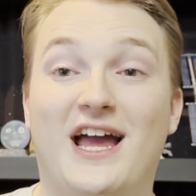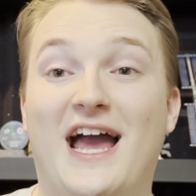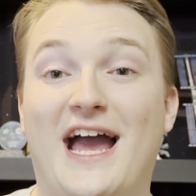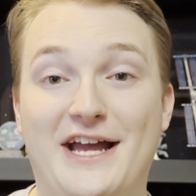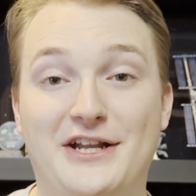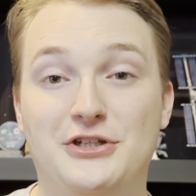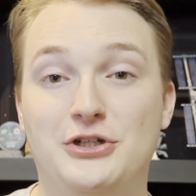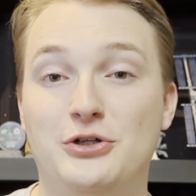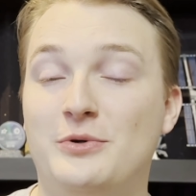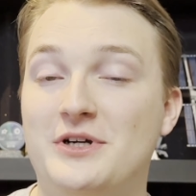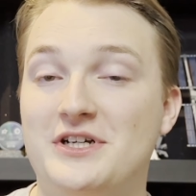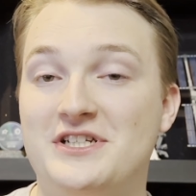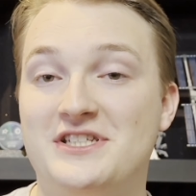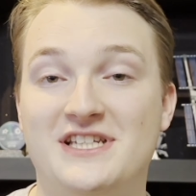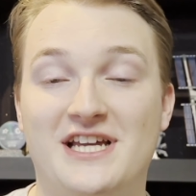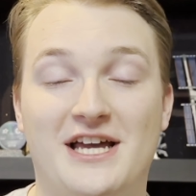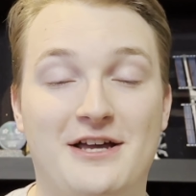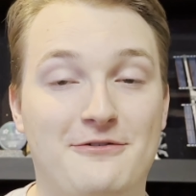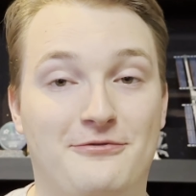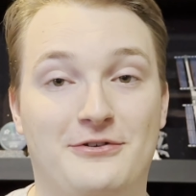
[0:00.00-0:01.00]
and you are
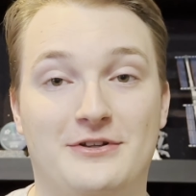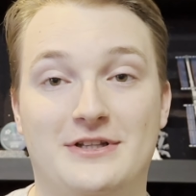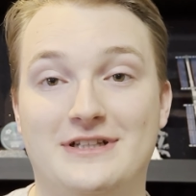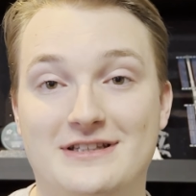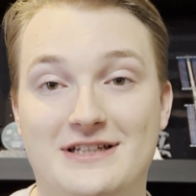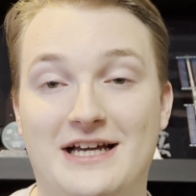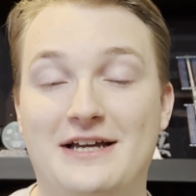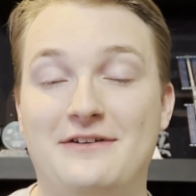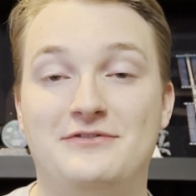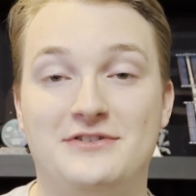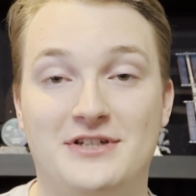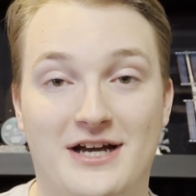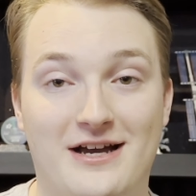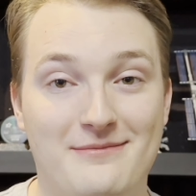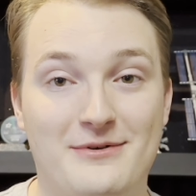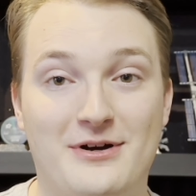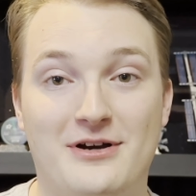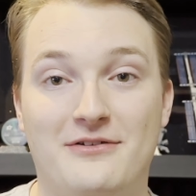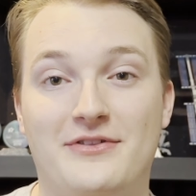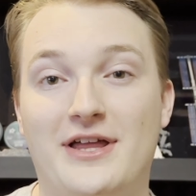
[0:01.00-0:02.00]
set for the
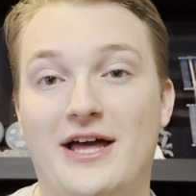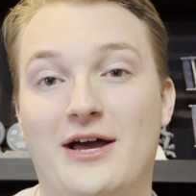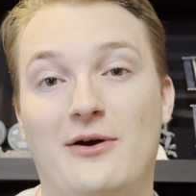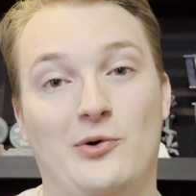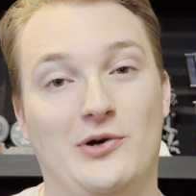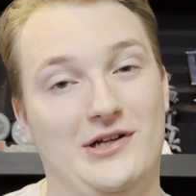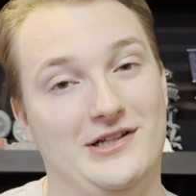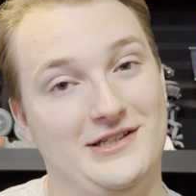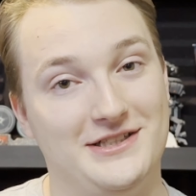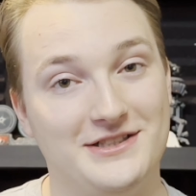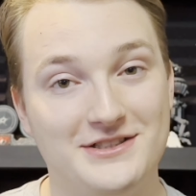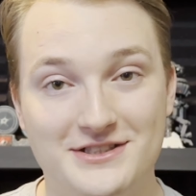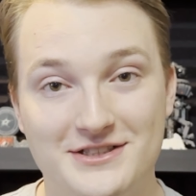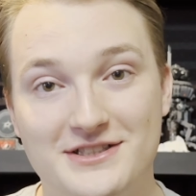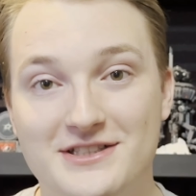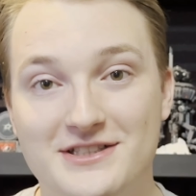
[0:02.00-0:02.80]
lifetime of that wallet.